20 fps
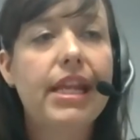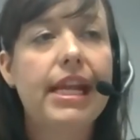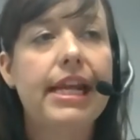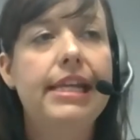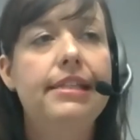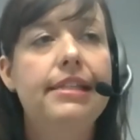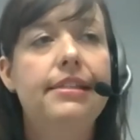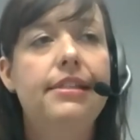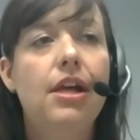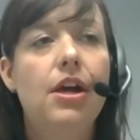
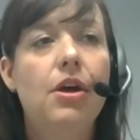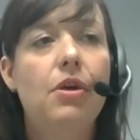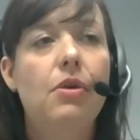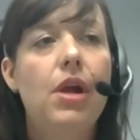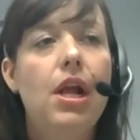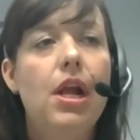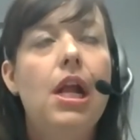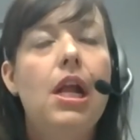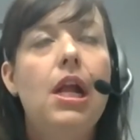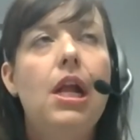And so
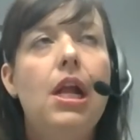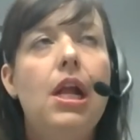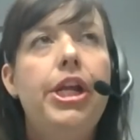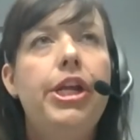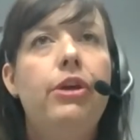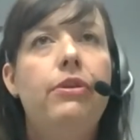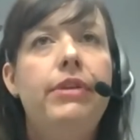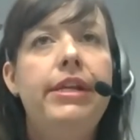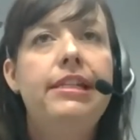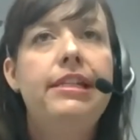
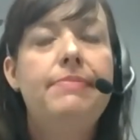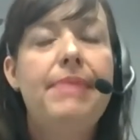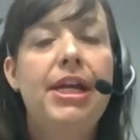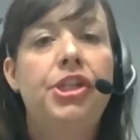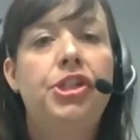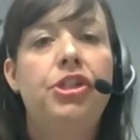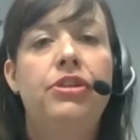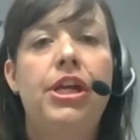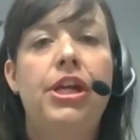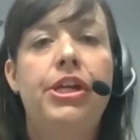you'll need to make
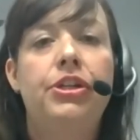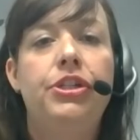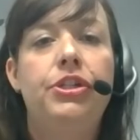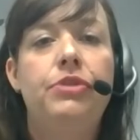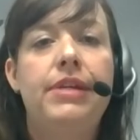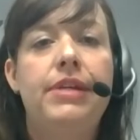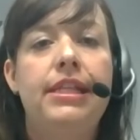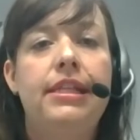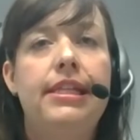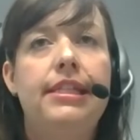sure that you're
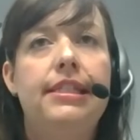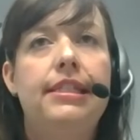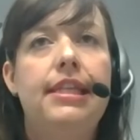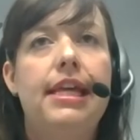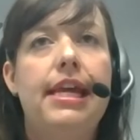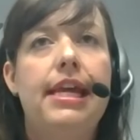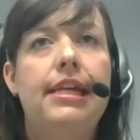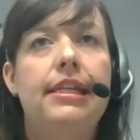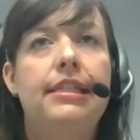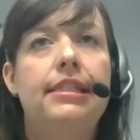doing these
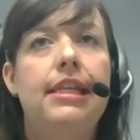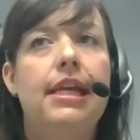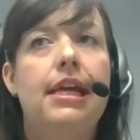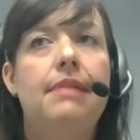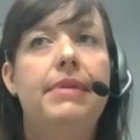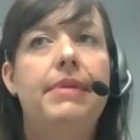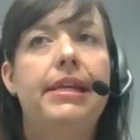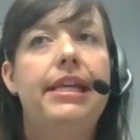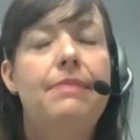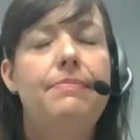things
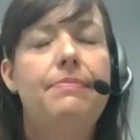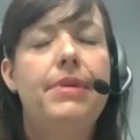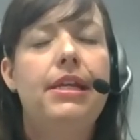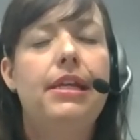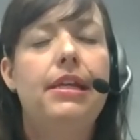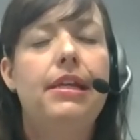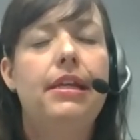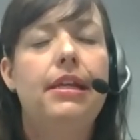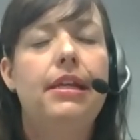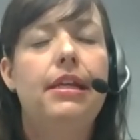and
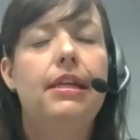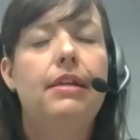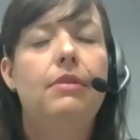keeping